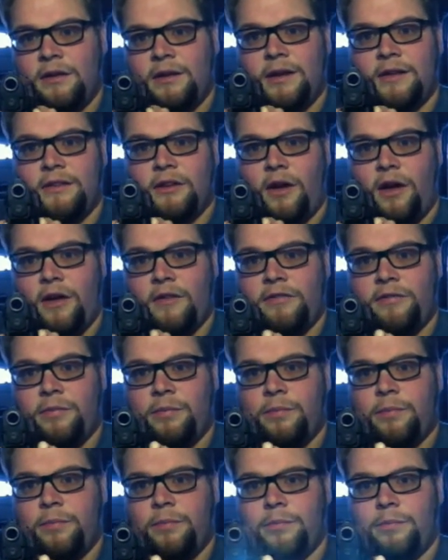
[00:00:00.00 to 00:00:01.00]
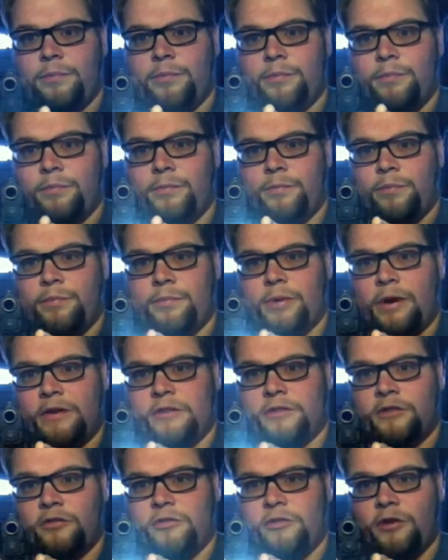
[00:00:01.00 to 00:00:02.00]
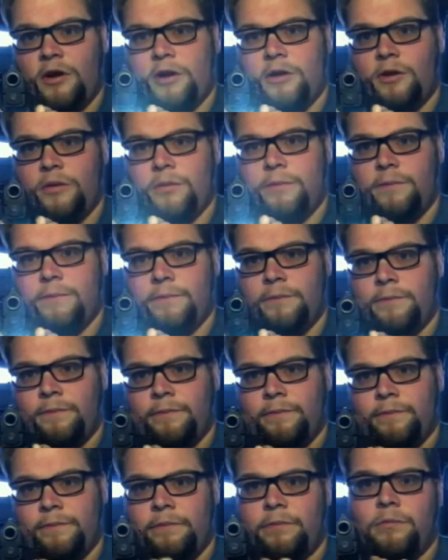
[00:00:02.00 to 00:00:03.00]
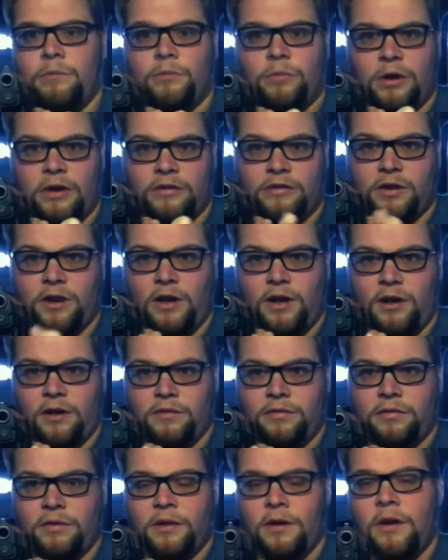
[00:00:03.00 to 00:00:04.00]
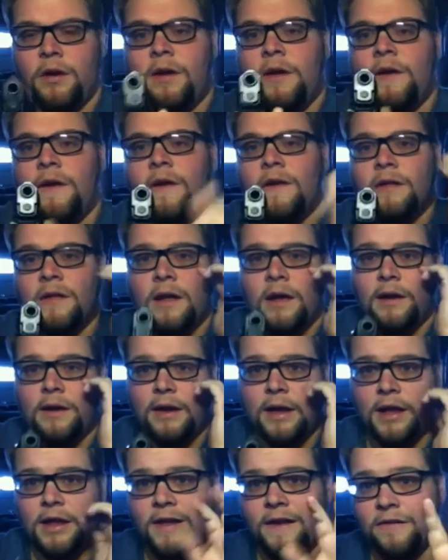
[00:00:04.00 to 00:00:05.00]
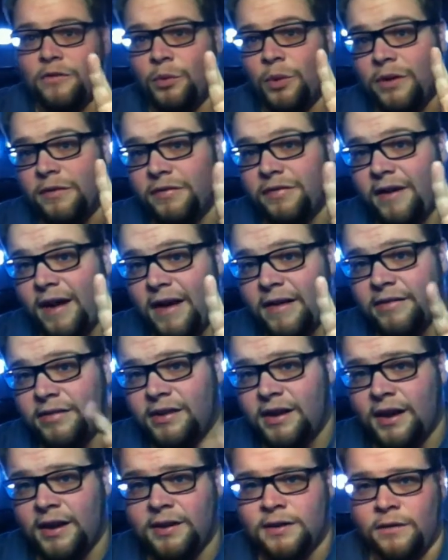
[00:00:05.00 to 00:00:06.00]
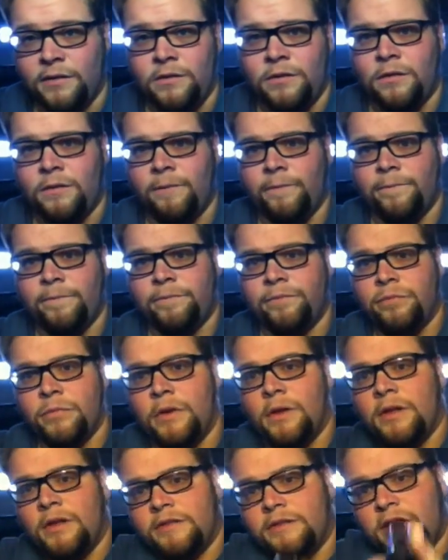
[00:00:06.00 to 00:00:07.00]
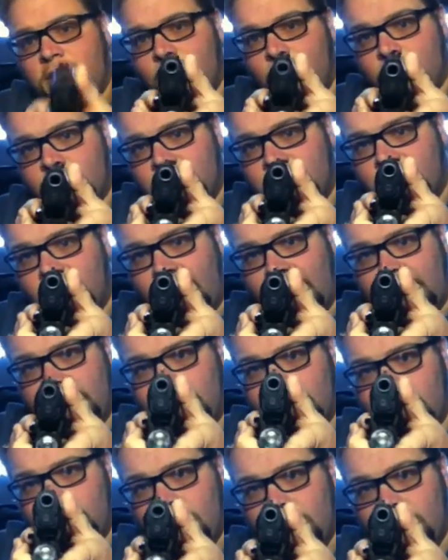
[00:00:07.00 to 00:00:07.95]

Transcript: It's off. Press it strobe. Press it off. Now again, you have to wait 5 seconds. Let's say you wanted light.